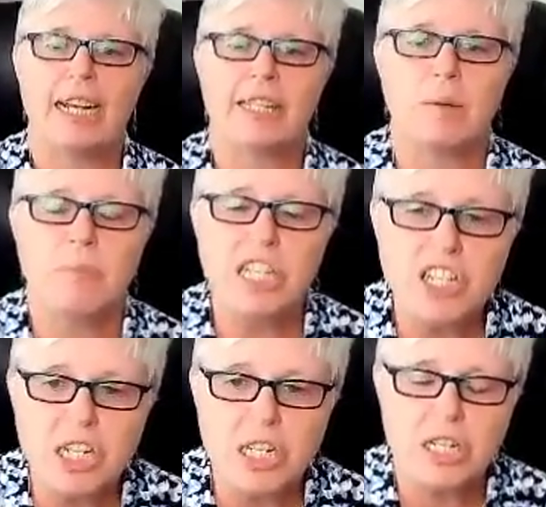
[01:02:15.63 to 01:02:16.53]
As I
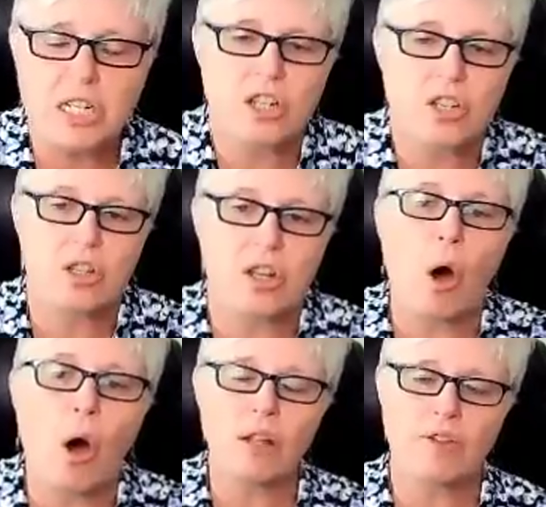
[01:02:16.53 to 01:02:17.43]
mentioned,
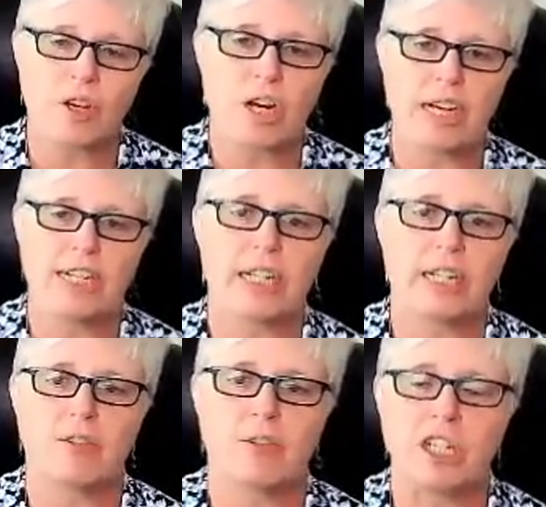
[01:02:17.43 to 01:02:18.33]
all of her
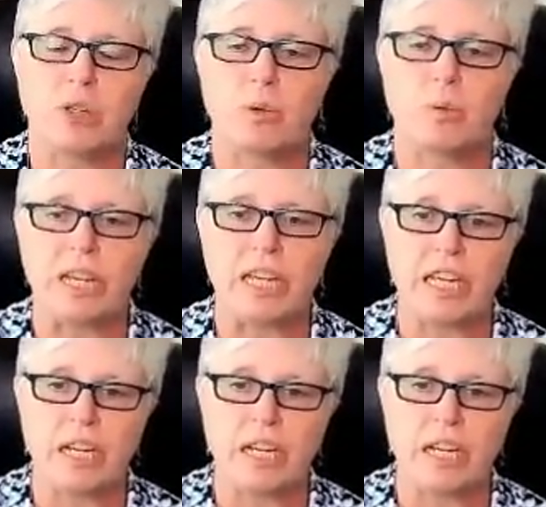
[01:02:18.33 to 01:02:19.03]
contact information will be